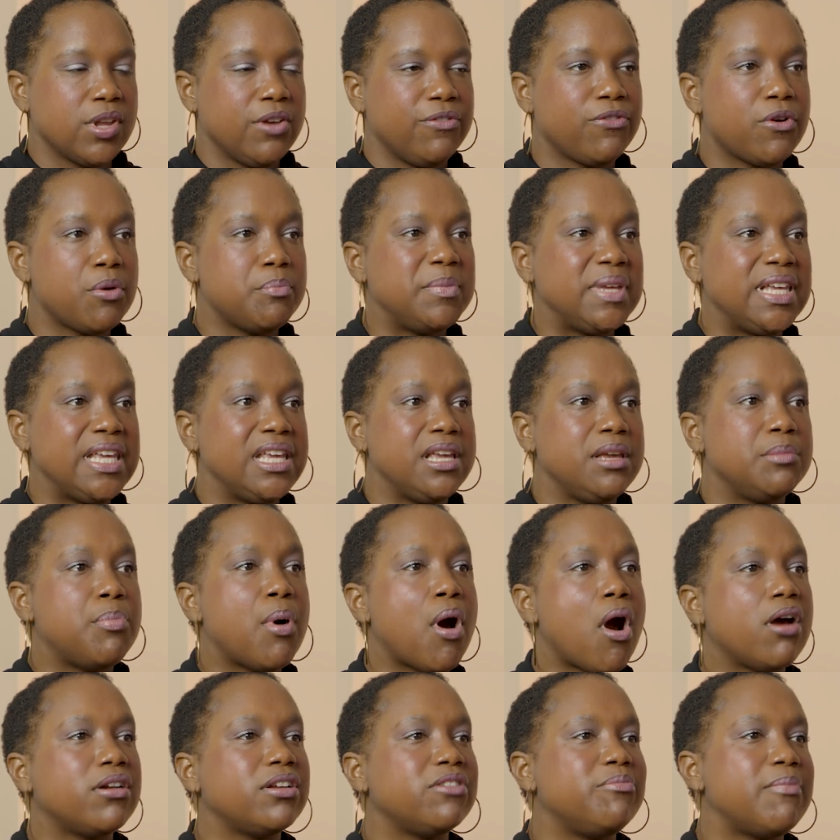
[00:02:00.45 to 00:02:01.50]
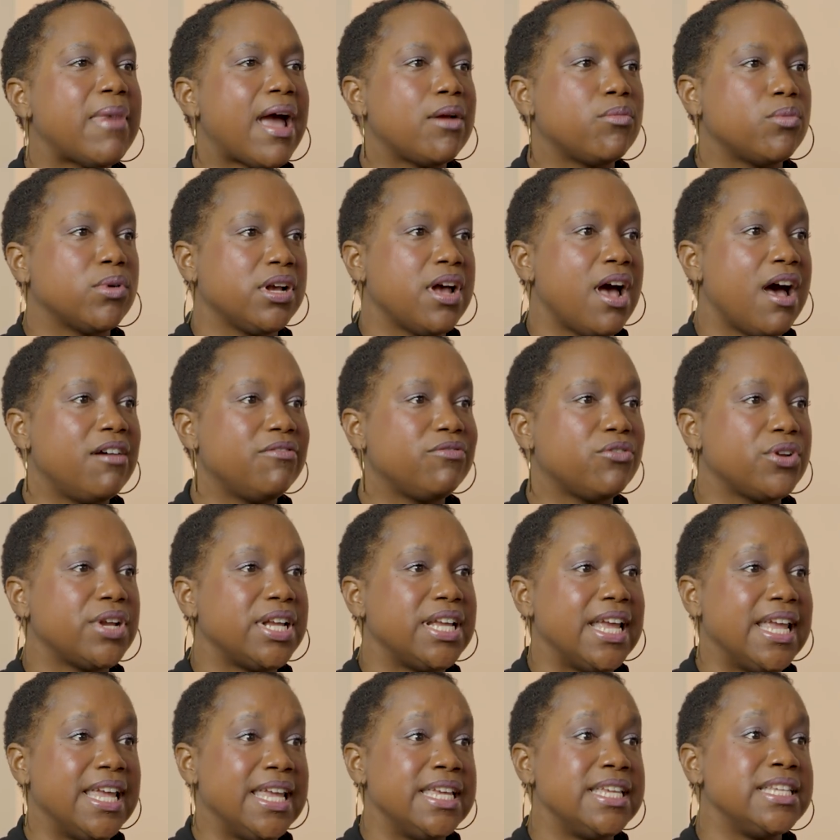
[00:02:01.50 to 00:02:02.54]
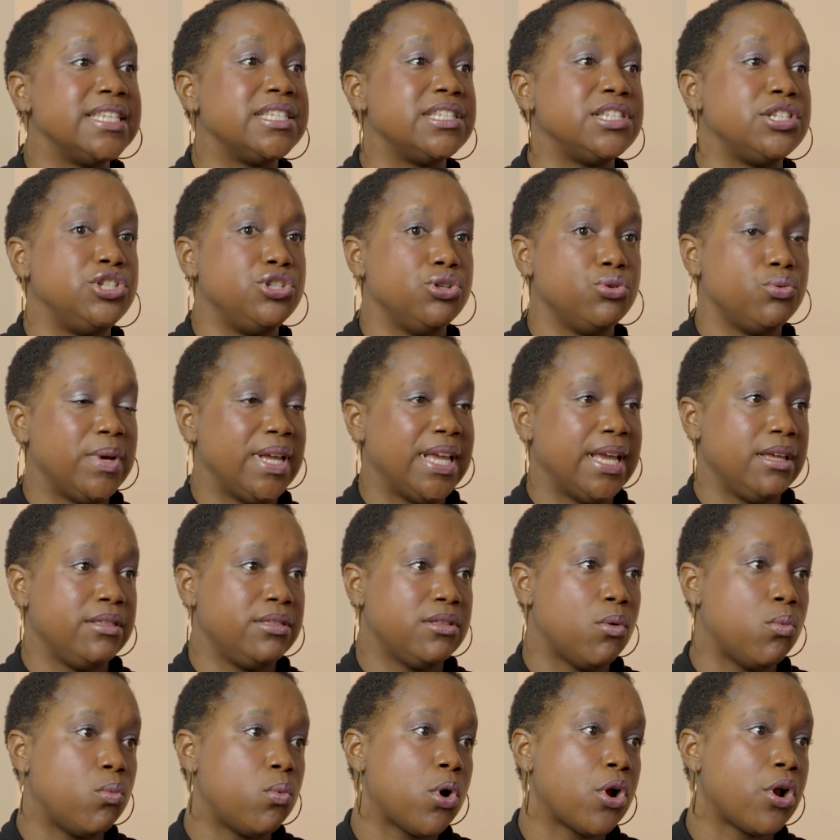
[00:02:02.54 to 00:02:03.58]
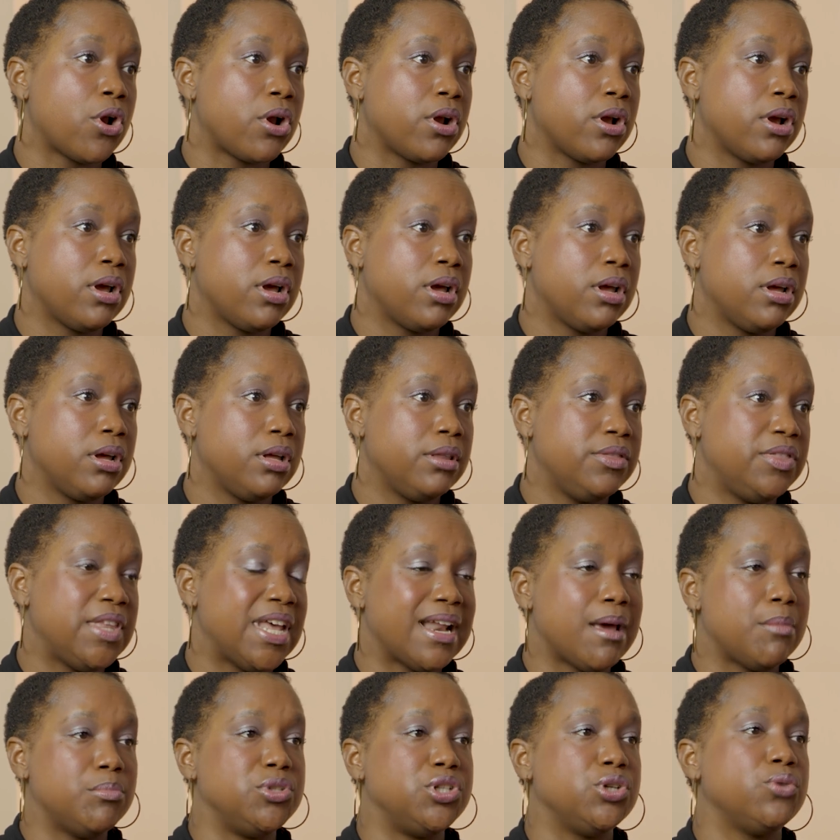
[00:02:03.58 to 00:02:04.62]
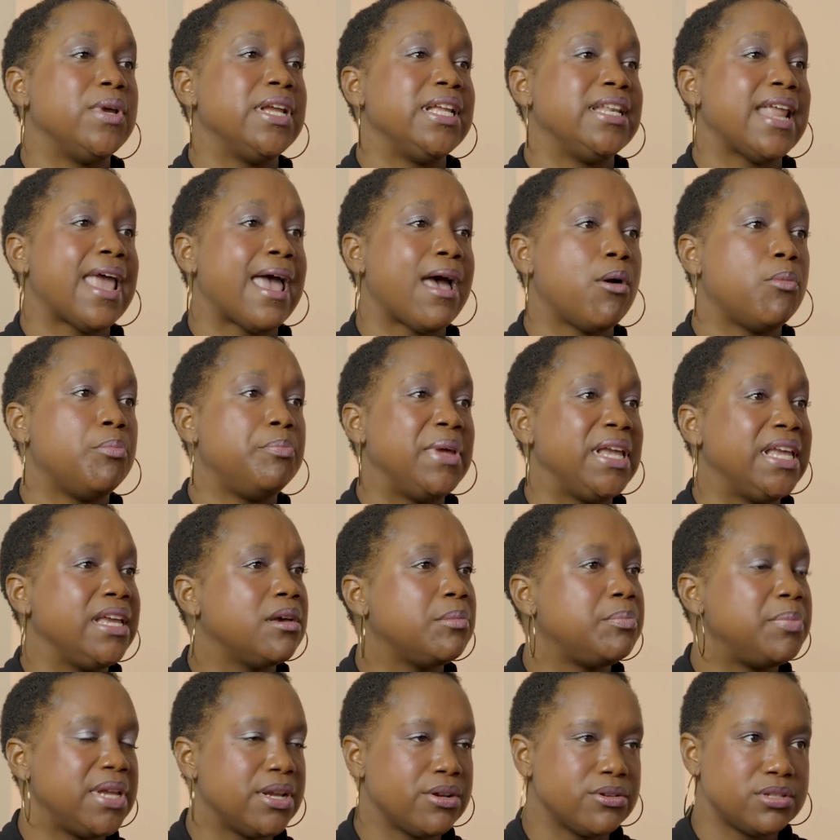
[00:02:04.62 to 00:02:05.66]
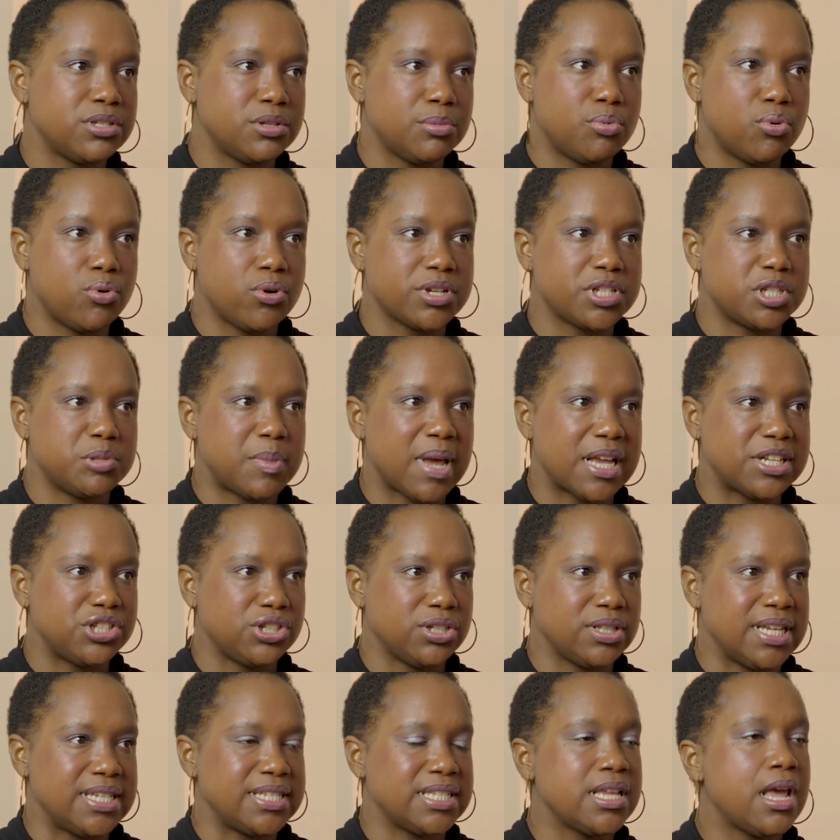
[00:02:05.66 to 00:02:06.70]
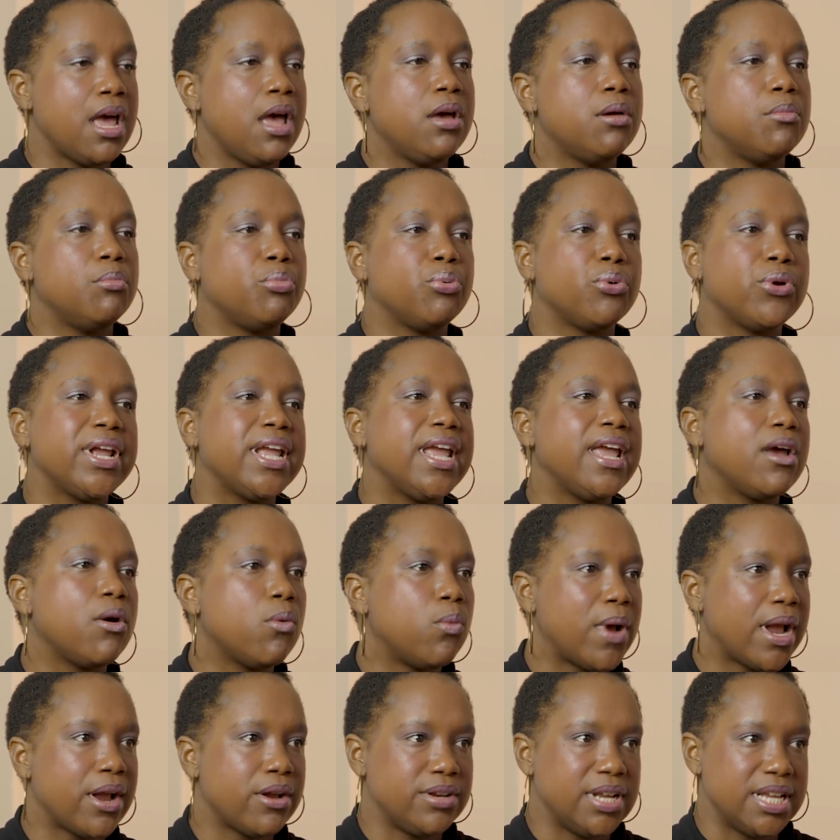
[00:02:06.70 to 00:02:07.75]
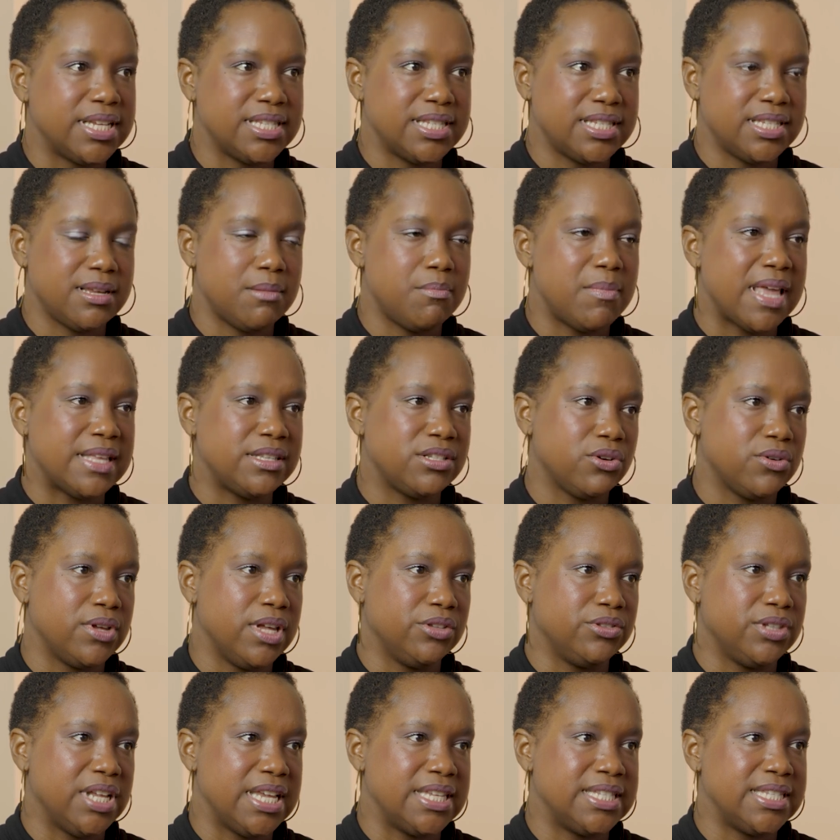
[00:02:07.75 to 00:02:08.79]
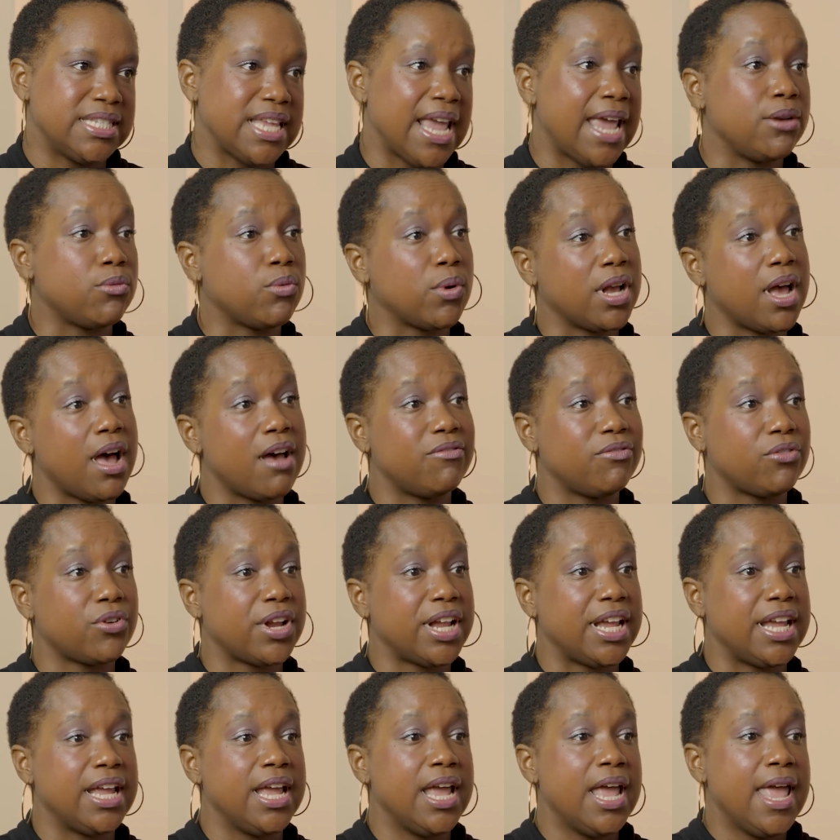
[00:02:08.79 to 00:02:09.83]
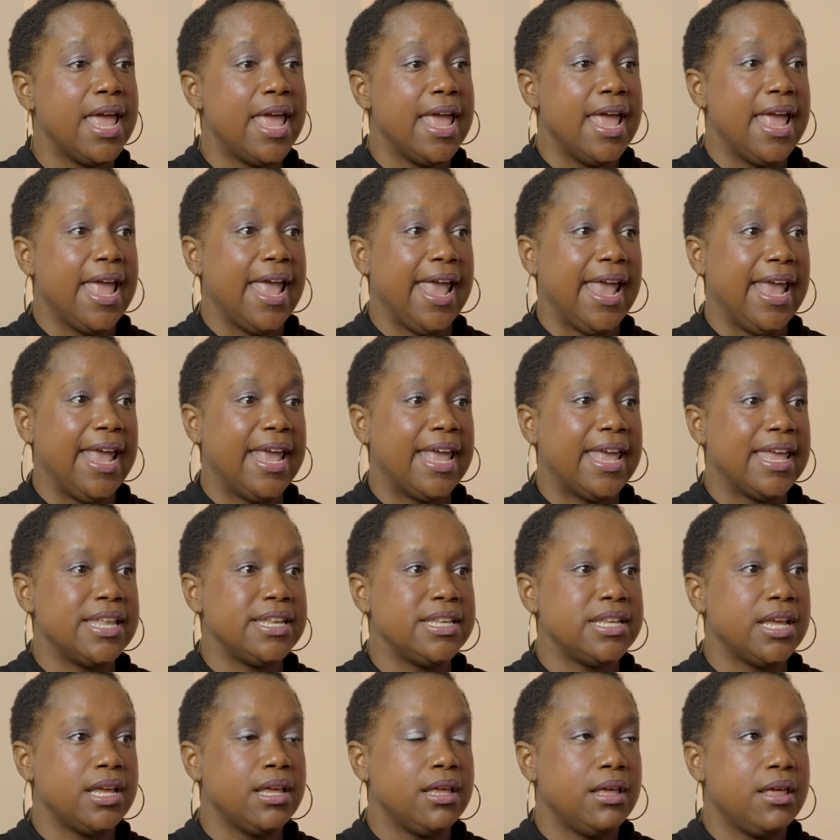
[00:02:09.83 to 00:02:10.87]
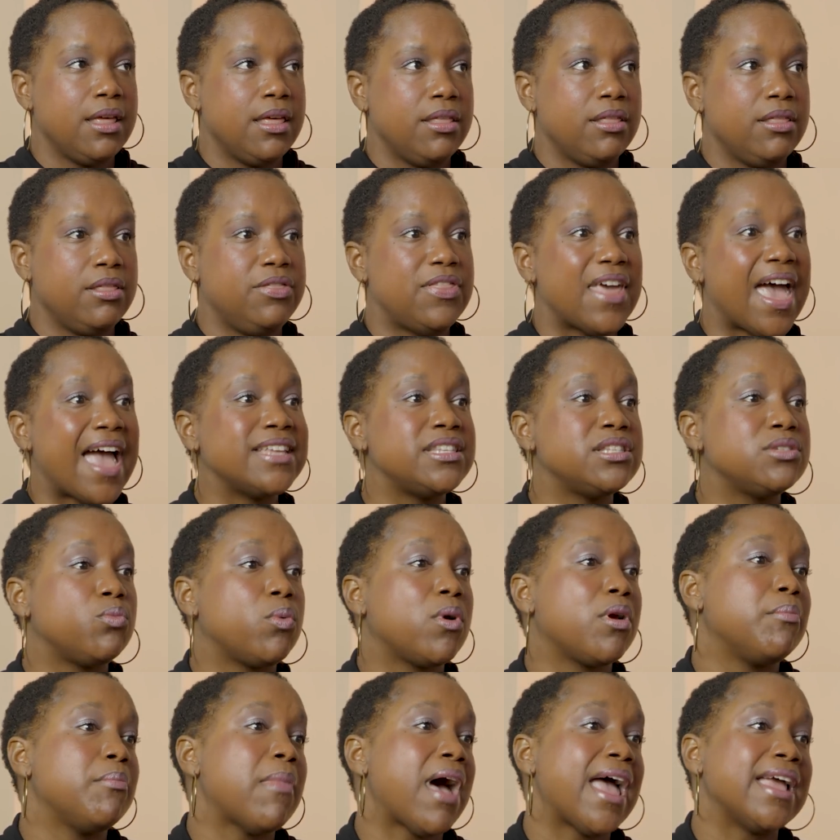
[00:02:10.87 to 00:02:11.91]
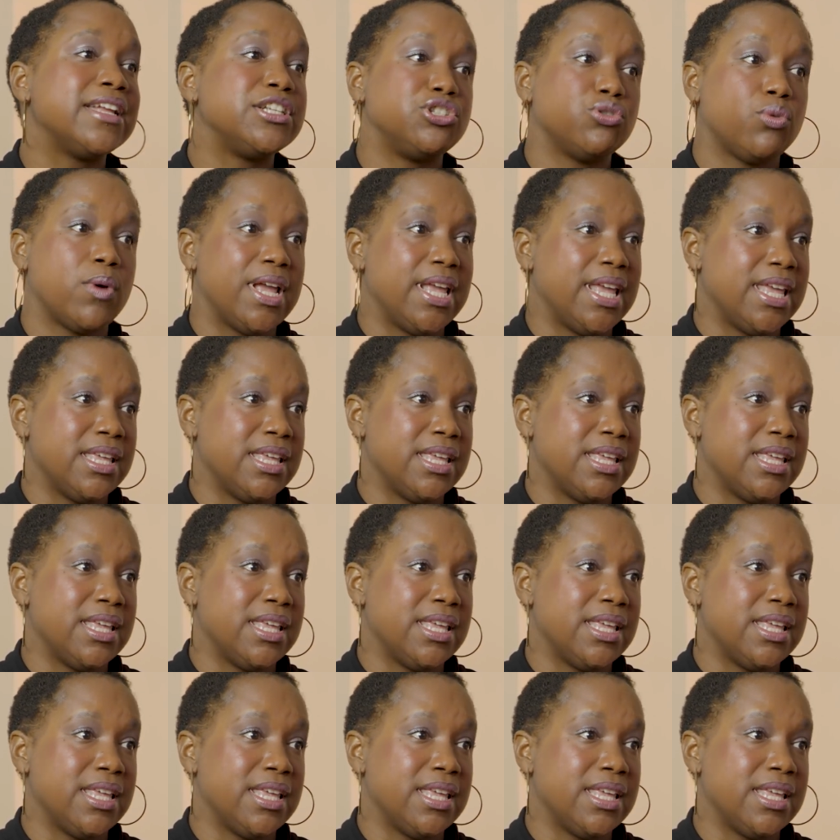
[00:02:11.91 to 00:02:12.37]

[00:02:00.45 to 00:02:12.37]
For me, part of my recovery is doing the work that I'm doing now, being a peer support specialist, bringing awareness to mental illness and recovery. And that's where my joy